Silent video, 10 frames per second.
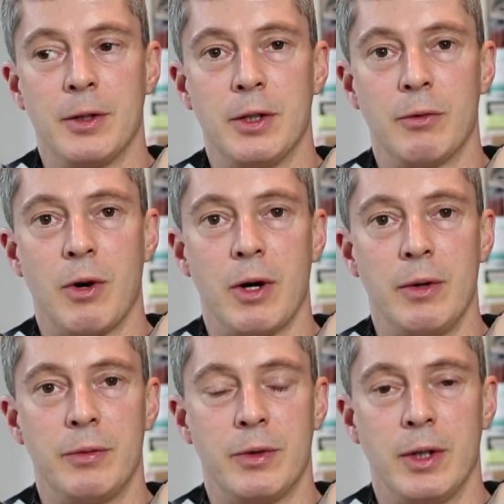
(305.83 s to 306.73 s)

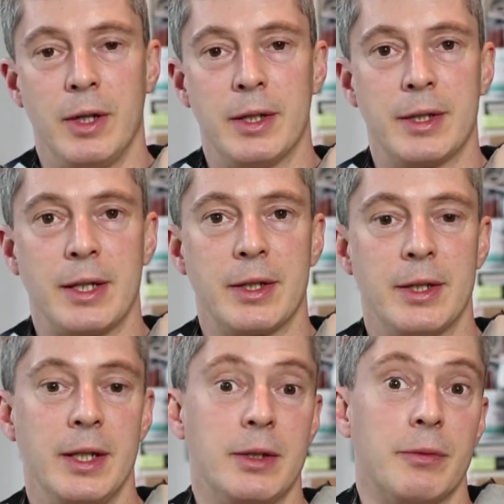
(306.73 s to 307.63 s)
derived
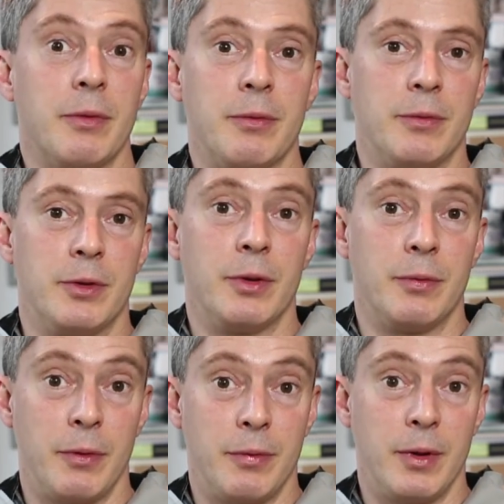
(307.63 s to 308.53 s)
necessity to f- to
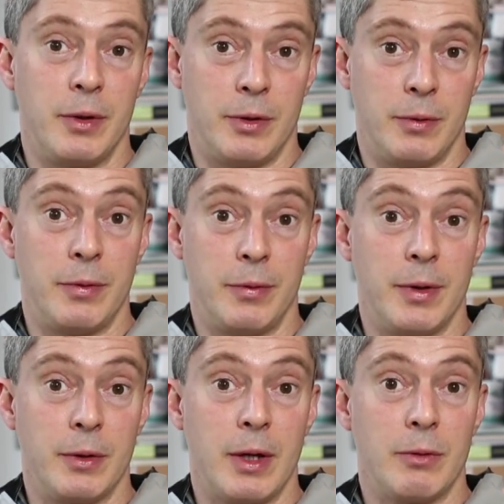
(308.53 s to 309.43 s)
f- to
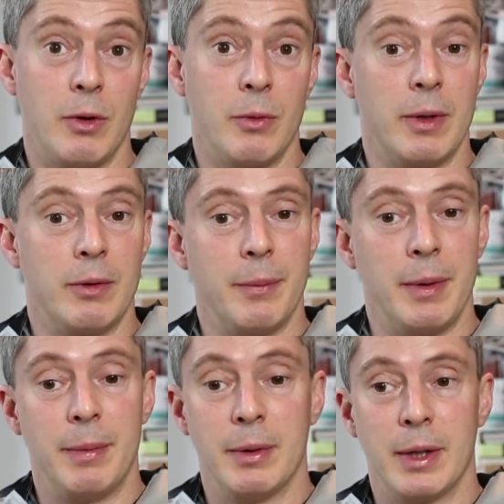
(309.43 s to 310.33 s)
fulfill that role, whether it
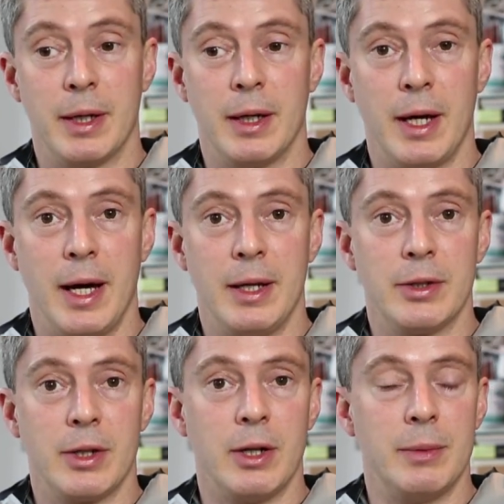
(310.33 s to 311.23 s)
be building
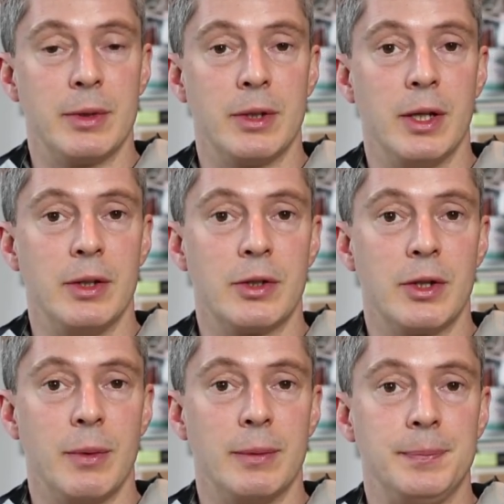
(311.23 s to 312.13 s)
enzymes and, and
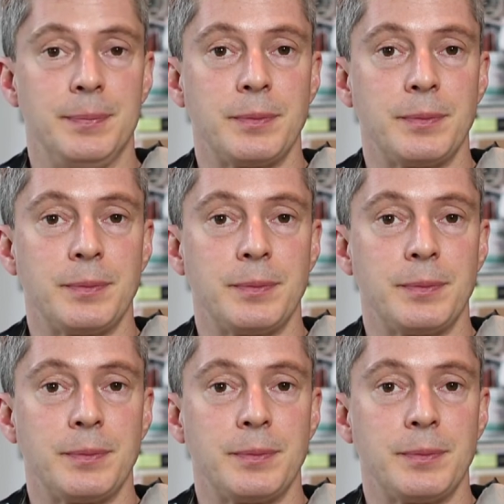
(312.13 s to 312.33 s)
so on.